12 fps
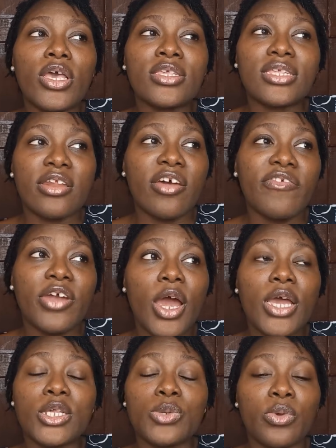South Africa
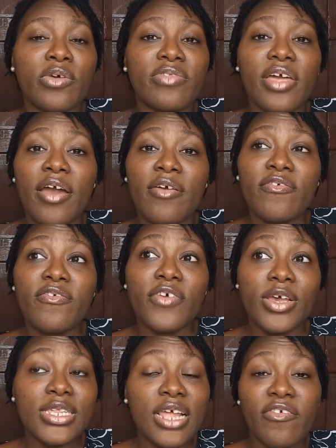is one of the
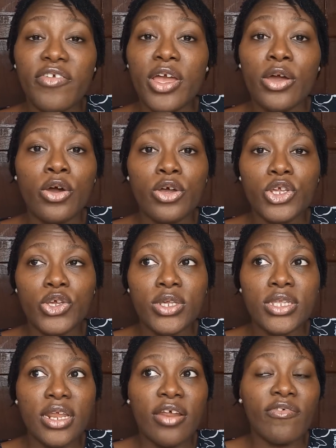first African countries
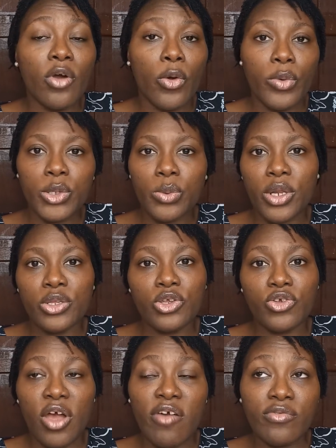that I've always wanted
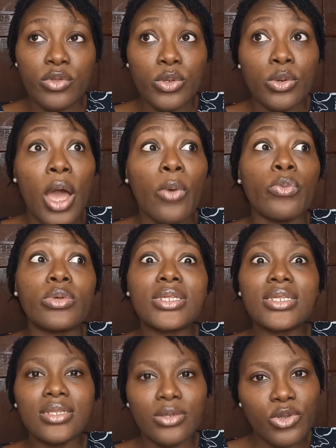to travel to and will
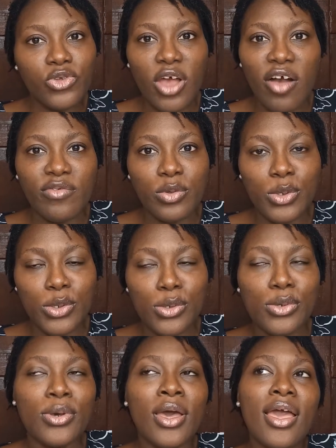still travel
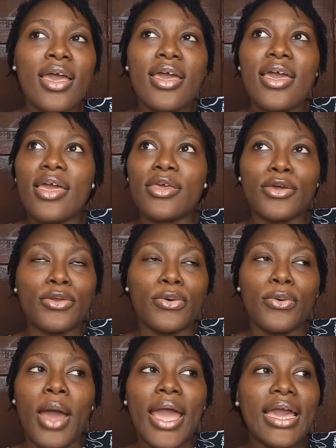to.
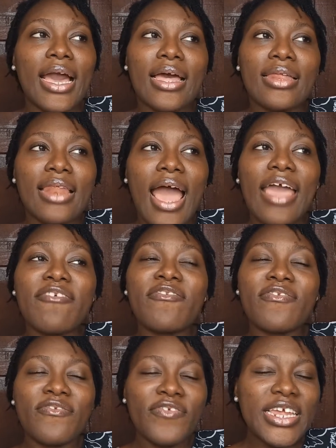I
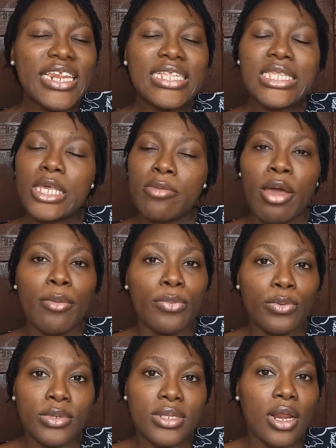feel it in my
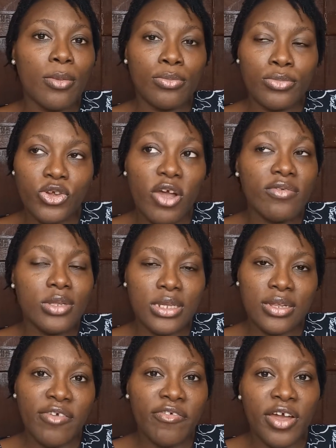bones that I'm traveling to
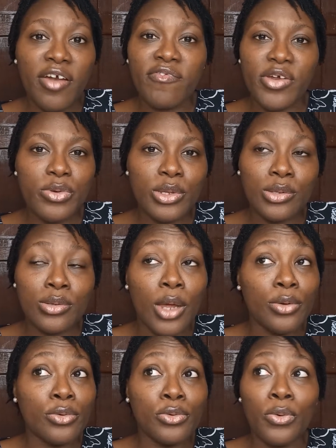South Africa very soon. I
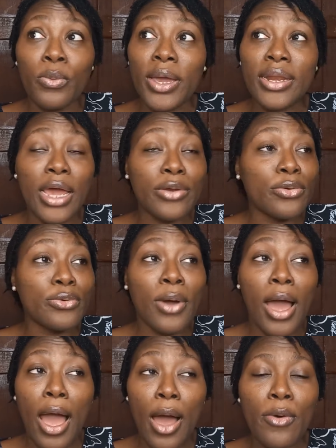don't know when, I don't
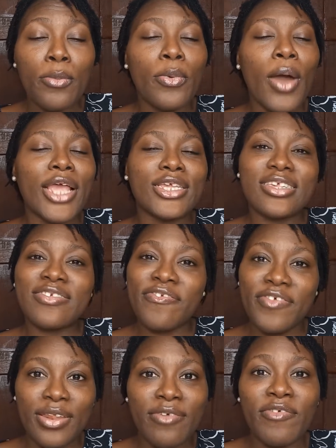know how, but I just
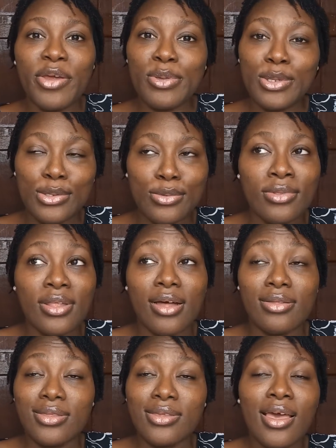feel it very soon
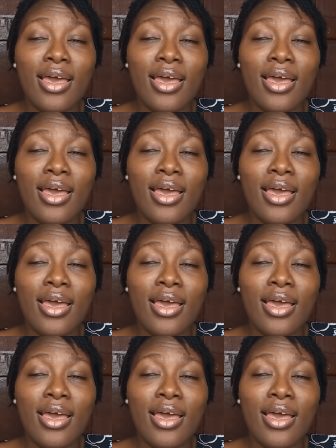that